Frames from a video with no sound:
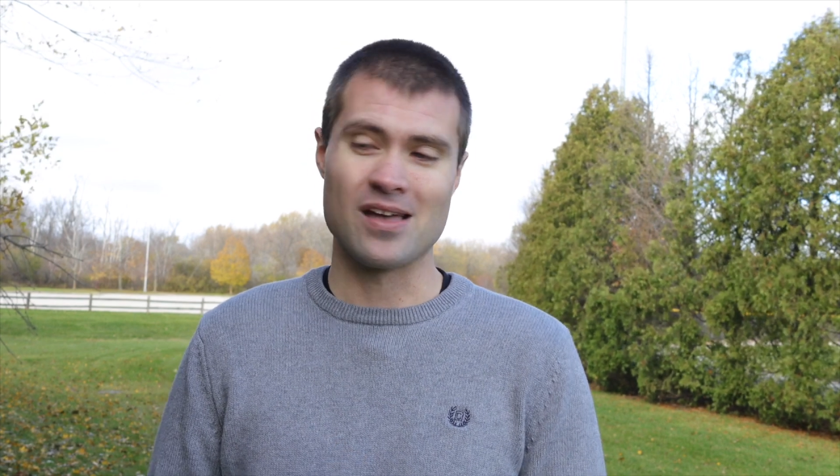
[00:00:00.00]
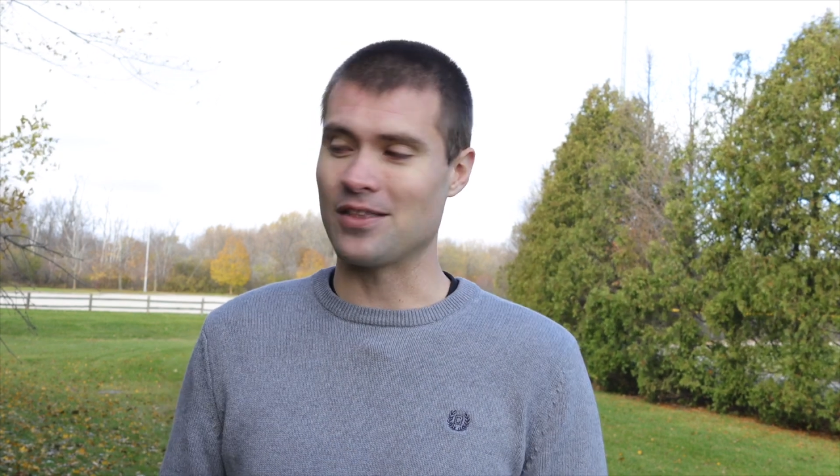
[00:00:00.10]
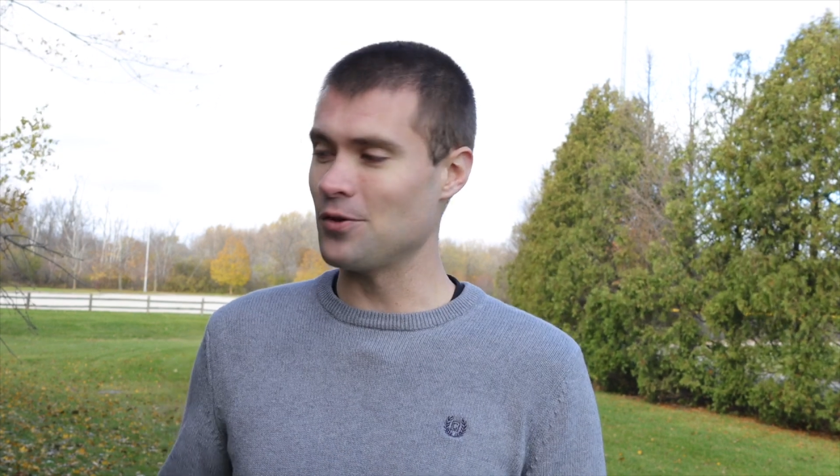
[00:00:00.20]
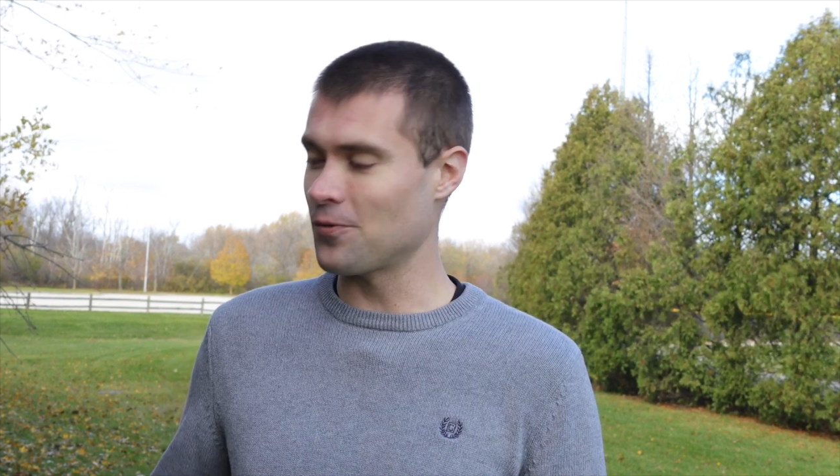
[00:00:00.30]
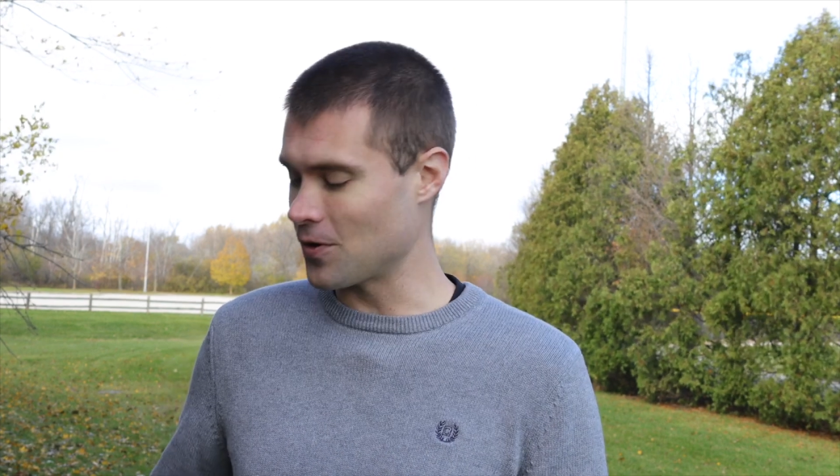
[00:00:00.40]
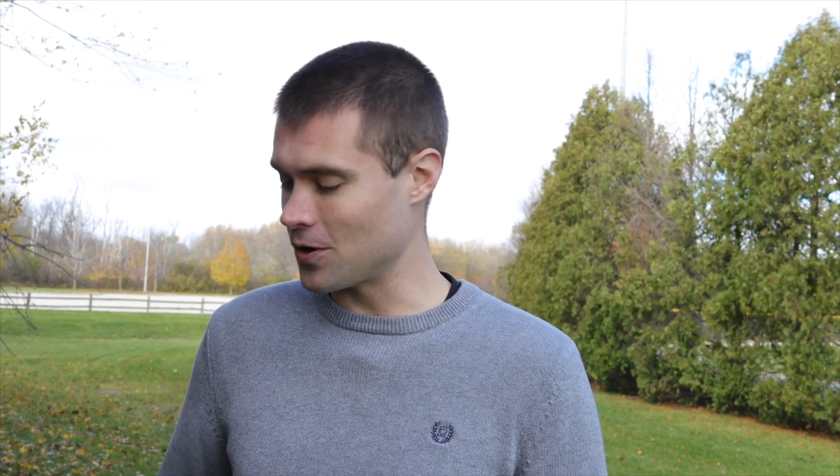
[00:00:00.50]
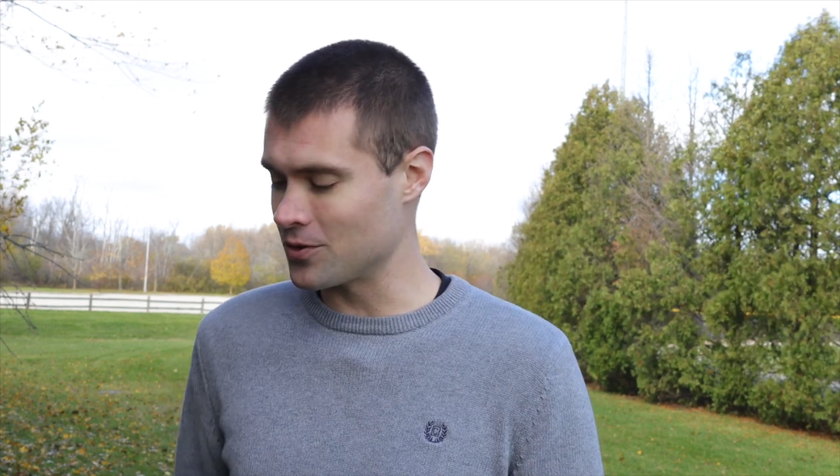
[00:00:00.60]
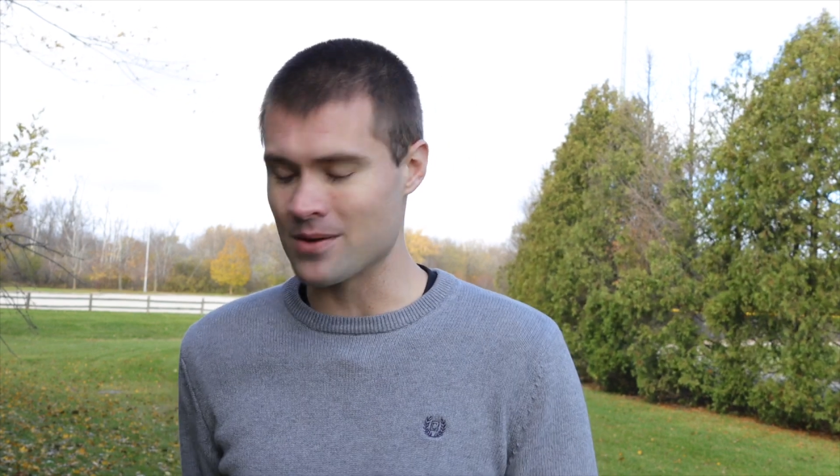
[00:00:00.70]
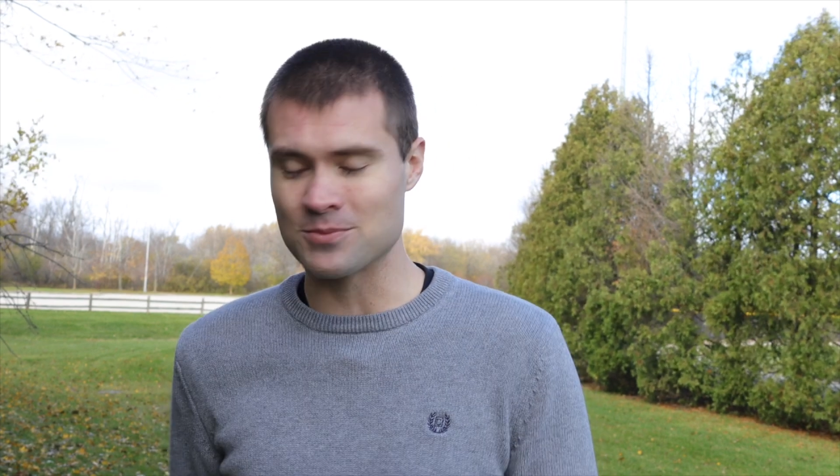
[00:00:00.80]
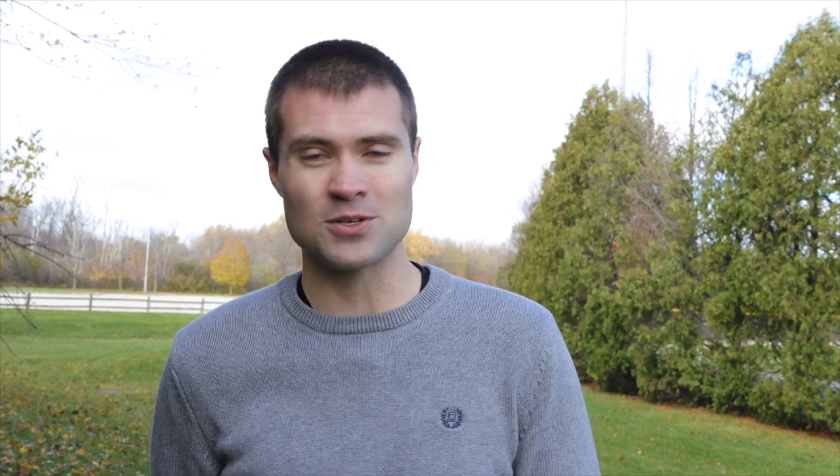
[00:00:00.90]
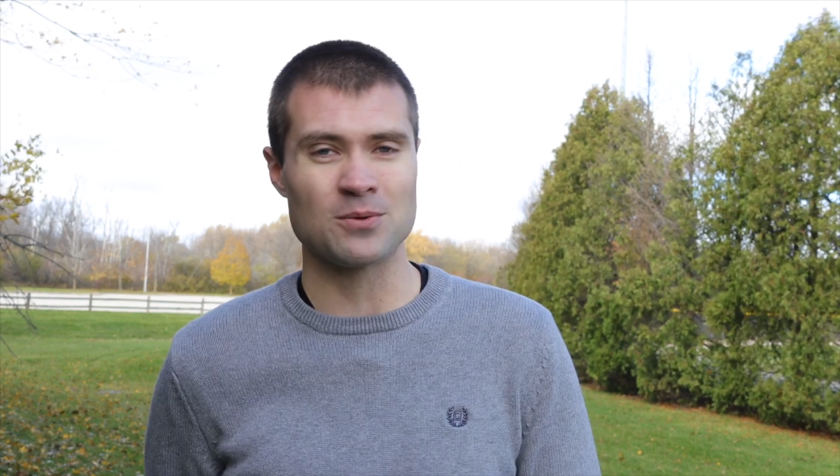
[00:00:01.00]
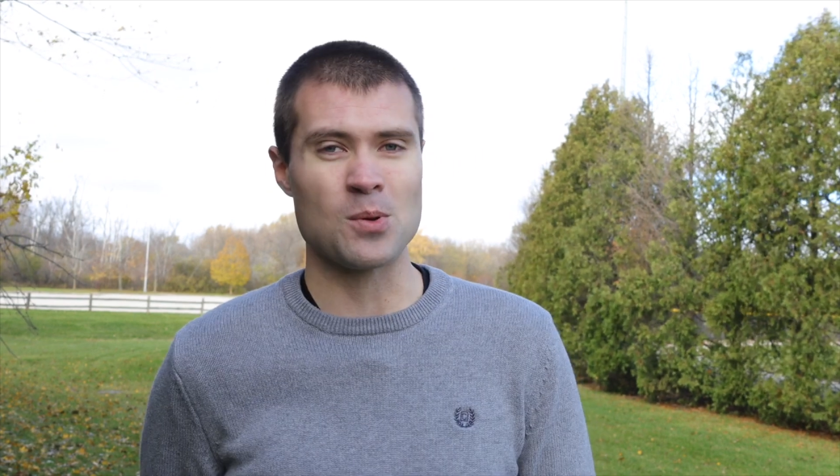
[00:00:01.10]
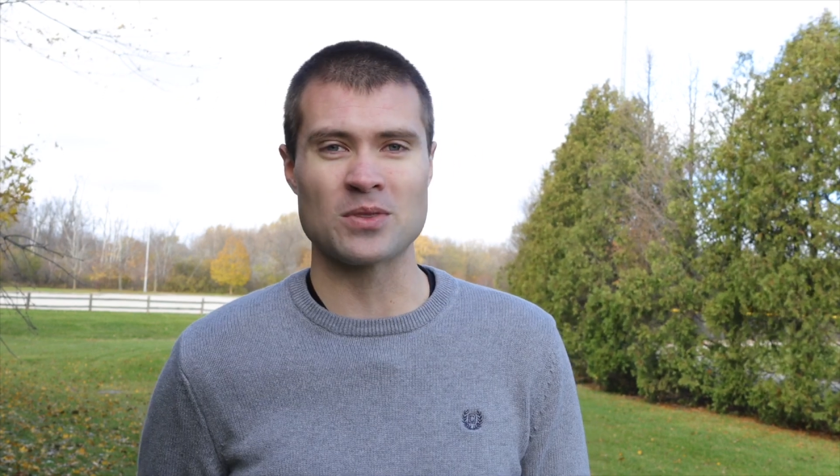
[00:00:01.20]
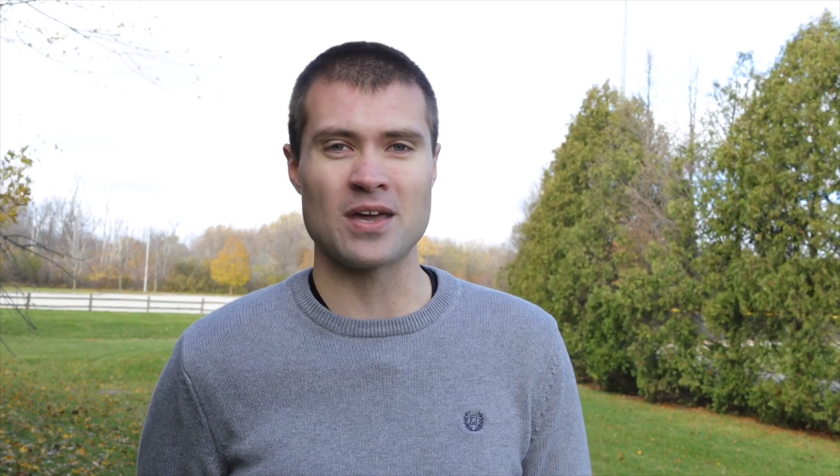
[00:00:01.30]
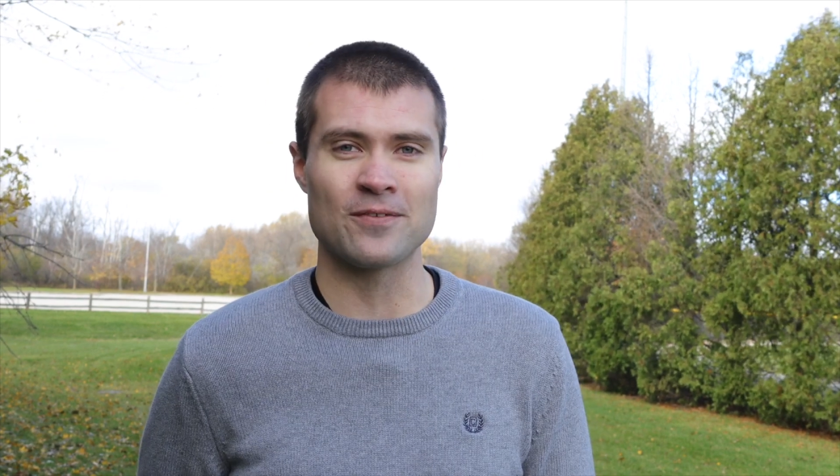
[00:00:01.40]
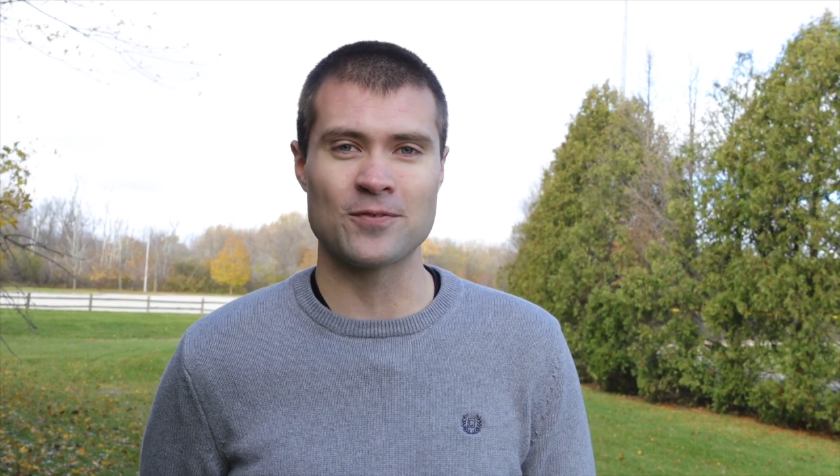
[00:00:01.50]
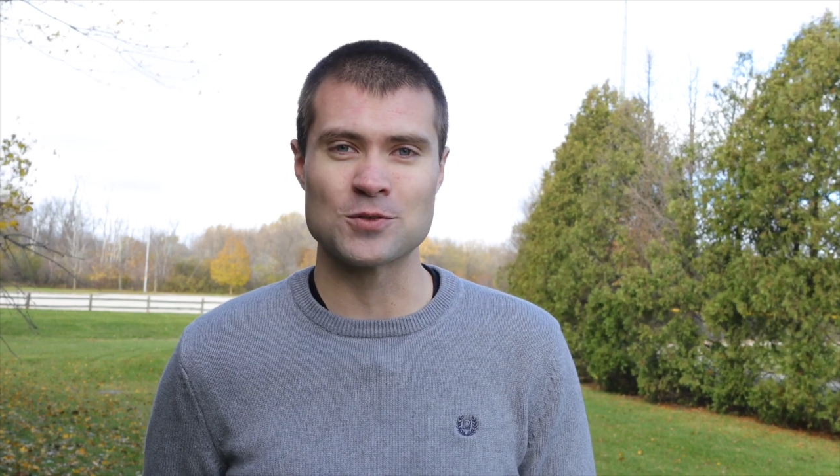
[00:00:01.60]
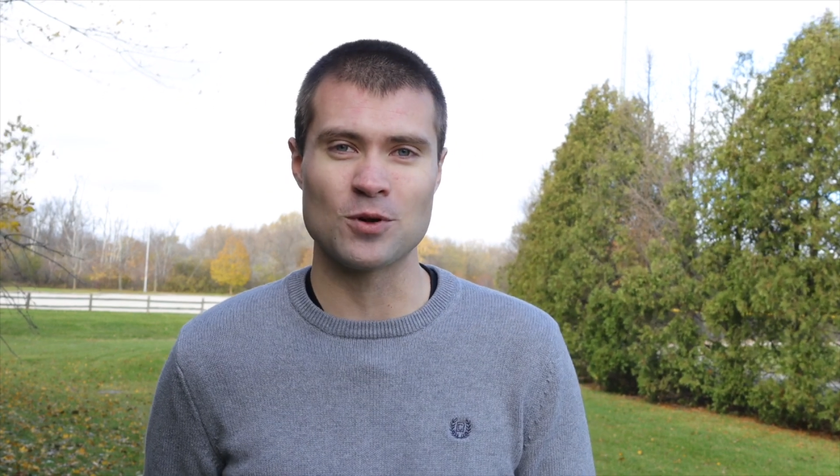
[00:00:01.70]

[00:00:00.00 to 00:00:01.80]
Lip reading: The new phone, I'm streaming with the iPhone